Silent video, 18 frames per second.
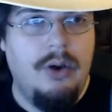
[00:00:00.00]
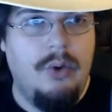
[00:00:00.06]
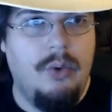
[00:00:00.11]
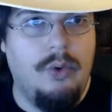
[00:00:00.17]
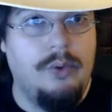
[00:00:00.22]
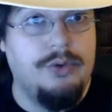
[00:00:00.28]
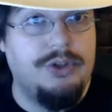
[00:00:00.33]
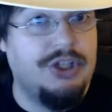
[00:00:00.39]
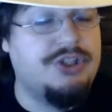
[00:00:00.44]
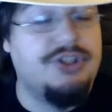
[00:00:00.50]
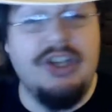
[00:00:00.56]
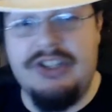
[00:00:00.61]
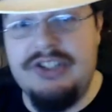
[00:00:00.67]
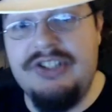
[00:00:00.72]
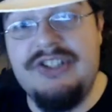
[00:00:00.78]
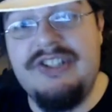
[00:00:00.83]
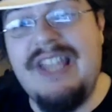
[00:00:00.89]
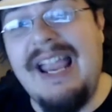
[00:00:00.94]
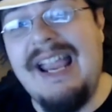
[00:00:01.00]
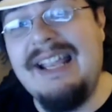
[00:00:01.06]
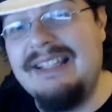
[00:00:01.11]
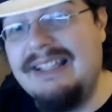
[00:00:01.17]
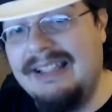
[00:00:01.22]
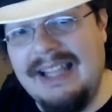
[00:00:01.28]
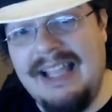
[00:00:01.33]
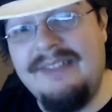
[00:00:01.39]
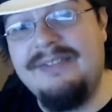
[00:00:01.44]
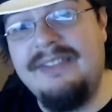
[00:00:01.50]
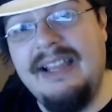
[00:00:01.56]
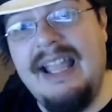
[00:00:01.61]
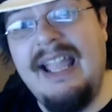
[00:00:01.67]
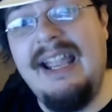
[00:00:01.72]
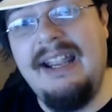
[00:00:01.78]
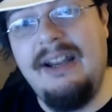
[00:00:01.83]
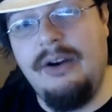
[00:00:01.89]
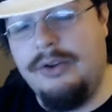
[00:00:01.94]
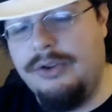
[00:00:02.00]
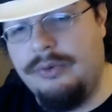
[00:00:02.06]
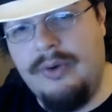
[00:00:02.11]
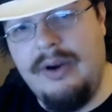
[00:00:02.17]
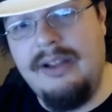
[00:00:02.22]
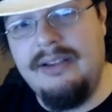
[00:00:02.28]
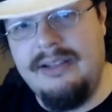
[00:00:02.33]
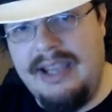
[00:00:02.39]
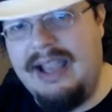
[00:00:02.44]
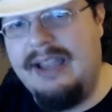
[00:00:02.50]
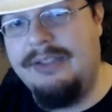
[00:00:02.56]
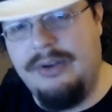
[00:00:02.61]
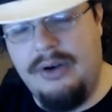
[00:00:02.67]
or just doesn't stay in the left lane or the right yeah,